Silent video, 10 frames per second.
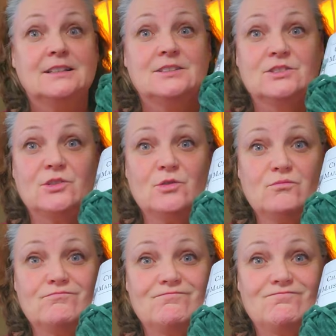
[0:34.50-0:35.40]
So
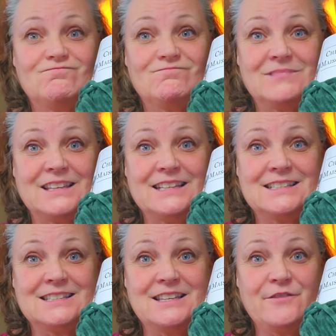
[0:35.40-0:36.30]
let's
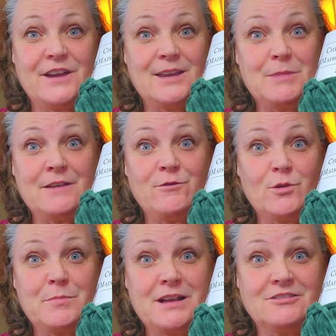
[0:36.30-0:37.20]
see if I can make
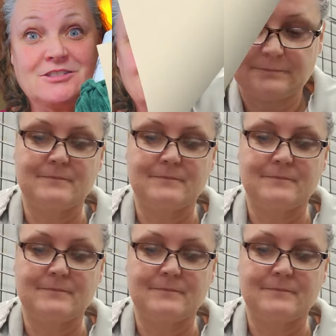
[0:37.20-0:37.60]
4 pickles.